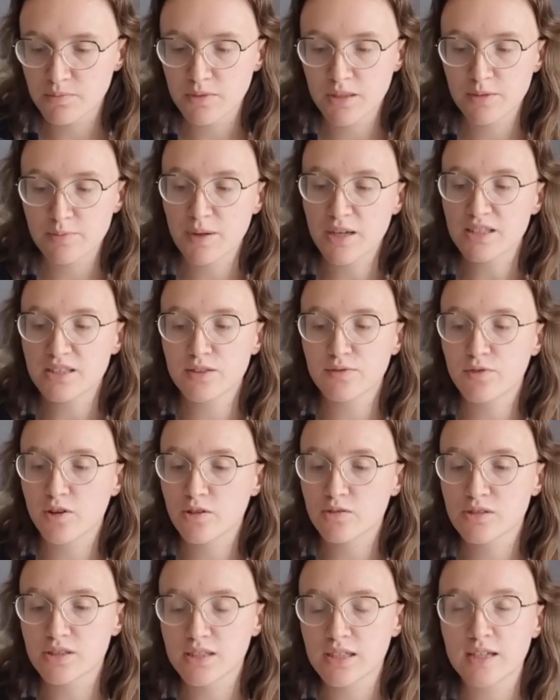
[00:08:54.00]
it basically
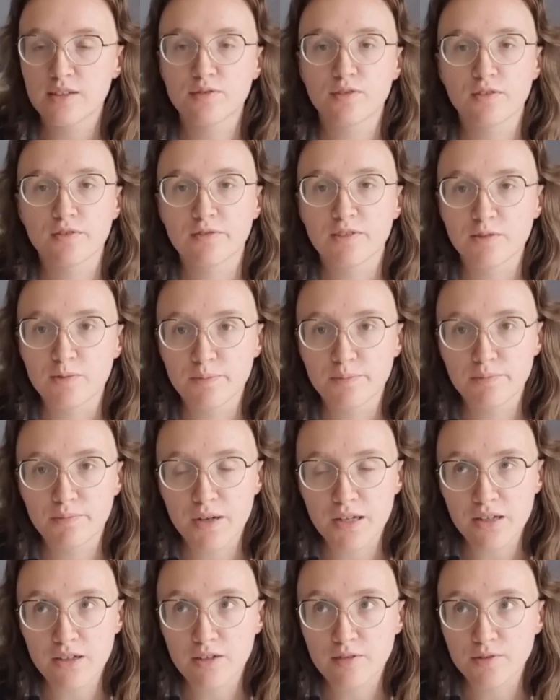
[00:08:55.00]
follows the life of
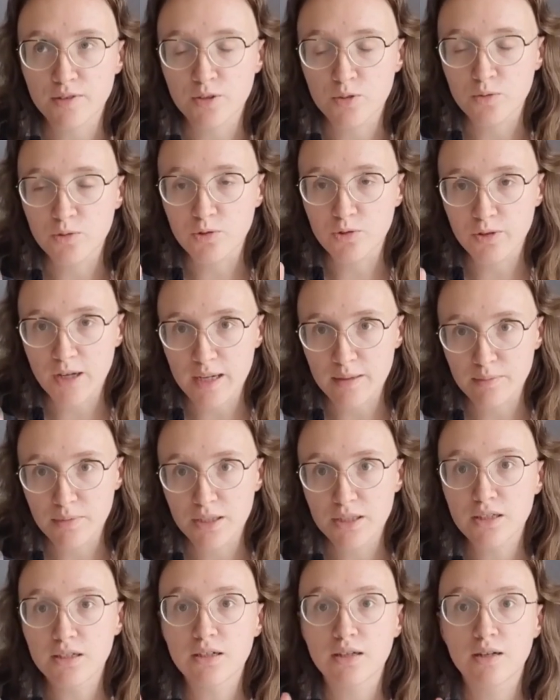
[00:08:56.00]
a
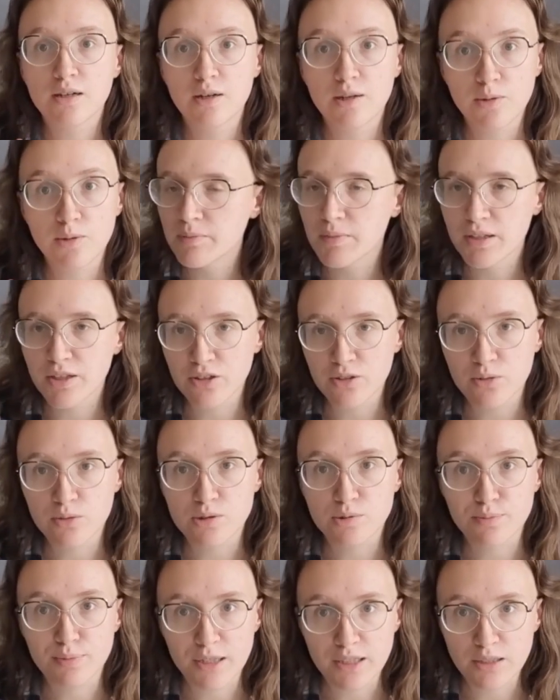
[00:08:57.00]
grandmother, a mother who
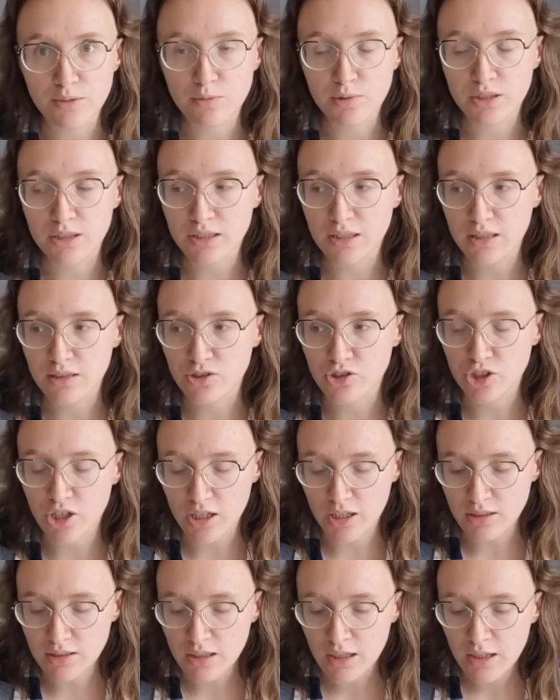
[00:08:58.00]
is pregnant with another
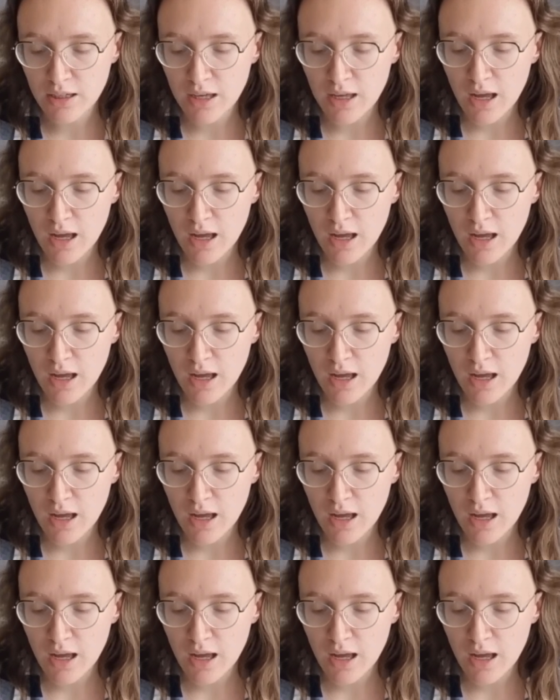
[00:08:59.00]
child,